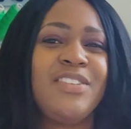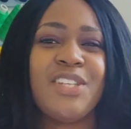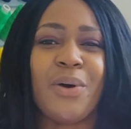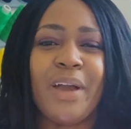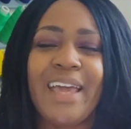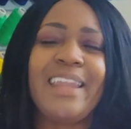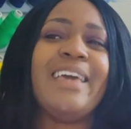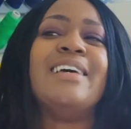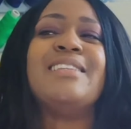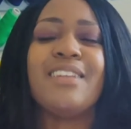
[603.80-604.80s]
so it
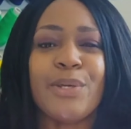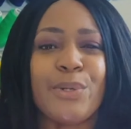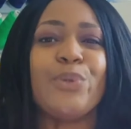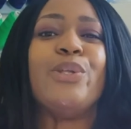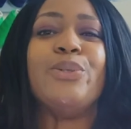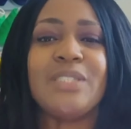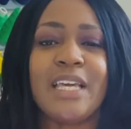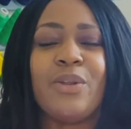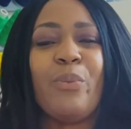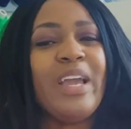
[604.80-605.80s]
is a little loose
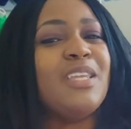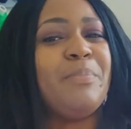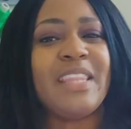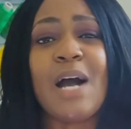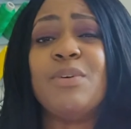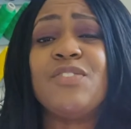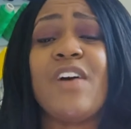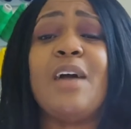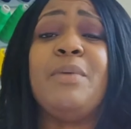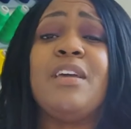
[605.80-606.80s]
in the waist, but that was
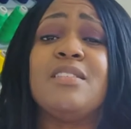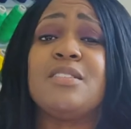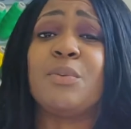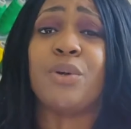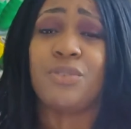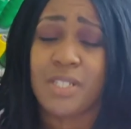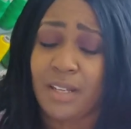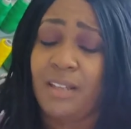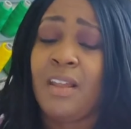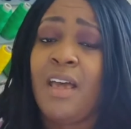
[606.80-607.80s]
fine because the
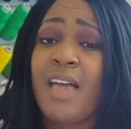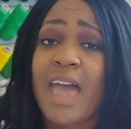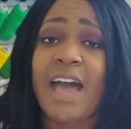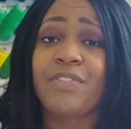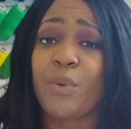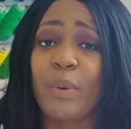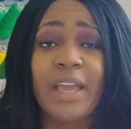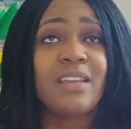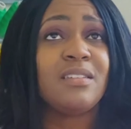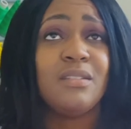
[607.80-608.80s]
ruching at the
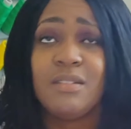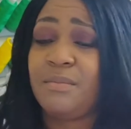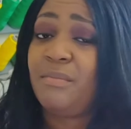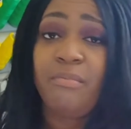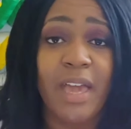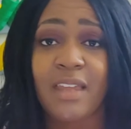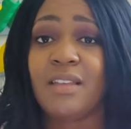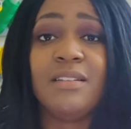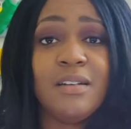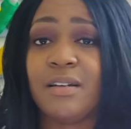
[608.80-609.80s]
waist made
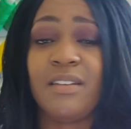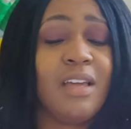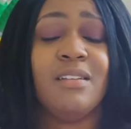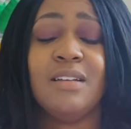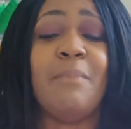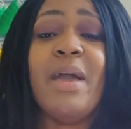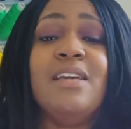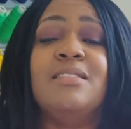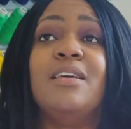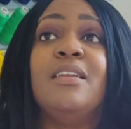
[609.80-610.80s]
it look
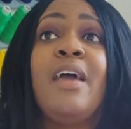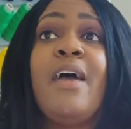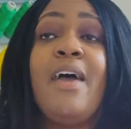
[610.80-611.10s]
amazing.